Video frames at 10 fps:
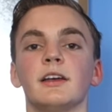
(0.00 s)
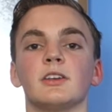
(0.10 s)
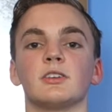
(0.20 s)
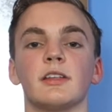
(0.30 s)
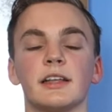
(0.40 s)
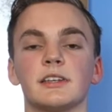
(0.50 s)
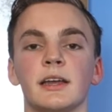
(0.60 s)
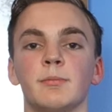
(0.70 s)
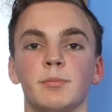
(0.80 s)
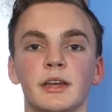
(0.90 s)
So that's
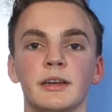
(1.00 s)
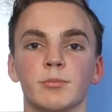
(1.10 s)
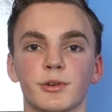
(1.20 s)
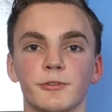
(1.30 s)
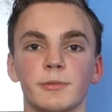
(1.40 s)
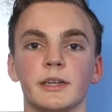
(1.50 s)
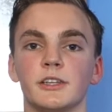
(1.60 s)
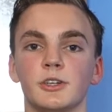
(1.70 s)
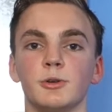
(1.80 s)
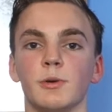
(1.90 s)
a big improvement
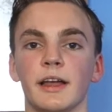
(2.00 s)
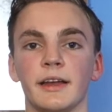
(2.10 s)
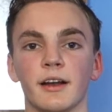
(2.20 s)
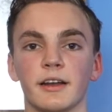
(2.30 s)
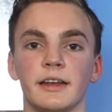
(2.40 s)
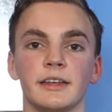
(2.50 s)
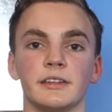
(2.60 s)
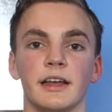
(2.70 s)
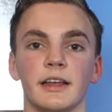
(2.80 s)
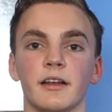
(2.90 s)
to
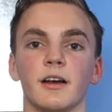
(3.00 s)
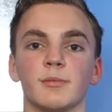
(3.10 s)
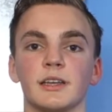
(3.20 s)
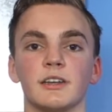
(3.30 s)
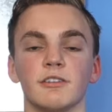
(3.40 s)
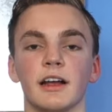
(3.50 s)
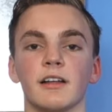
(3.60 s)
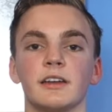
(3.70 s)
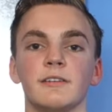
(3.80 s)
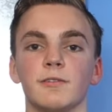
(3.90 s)
ARKit and augmented
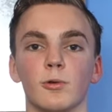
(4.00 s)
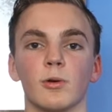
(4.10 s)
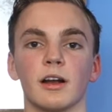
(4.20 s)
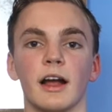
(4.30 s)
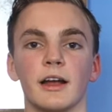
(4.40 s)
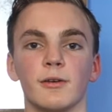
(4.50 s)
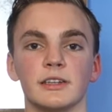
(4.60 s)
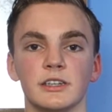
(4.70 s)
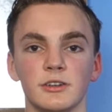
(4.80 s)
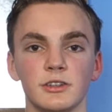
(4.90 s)
reality for
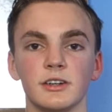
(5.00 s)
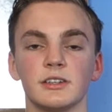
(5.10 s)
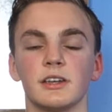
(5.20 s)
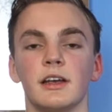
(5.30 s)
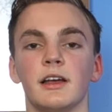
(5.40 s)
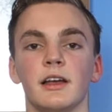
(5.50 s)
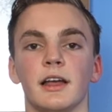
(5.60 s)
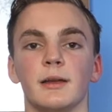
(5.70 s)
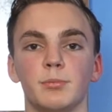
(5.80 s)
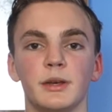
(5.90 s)
iOS users.
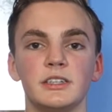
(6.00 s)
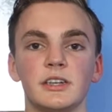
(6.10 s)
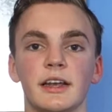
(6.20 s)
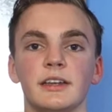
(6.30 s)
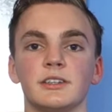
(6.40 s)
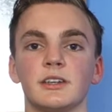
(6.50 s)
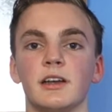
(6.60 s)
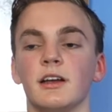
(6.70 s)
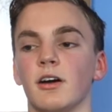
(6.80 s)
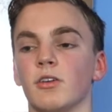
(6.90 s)
A big change
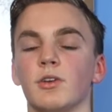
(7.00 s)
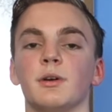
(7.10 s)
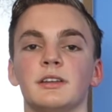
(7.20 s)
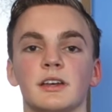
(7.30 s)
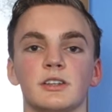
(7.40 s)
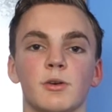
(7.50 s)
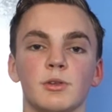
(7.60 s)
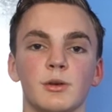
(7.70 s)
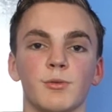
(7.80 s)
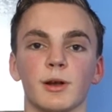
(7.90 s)
although it does
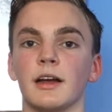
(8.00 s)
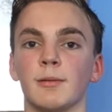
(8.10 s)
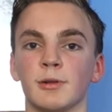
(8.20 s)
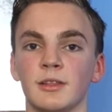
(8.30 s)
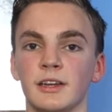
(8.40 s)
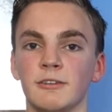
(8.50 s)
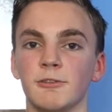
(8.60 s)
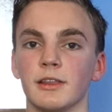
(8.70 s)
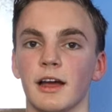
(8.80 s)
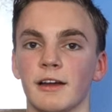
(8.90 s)
only work, I believe,
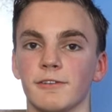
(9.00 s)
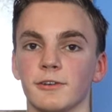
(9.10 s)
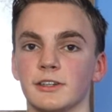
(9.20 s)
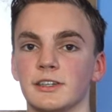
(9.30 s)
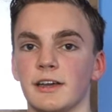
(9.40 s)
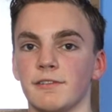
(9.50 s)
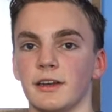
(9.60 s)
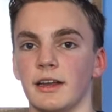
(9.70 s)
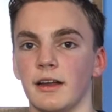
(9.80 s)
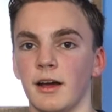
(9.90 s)
with iPhone
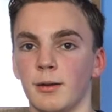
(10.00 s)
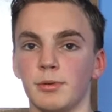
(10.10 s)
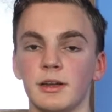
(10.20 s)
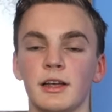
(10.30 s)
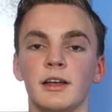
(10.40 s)
7 and up.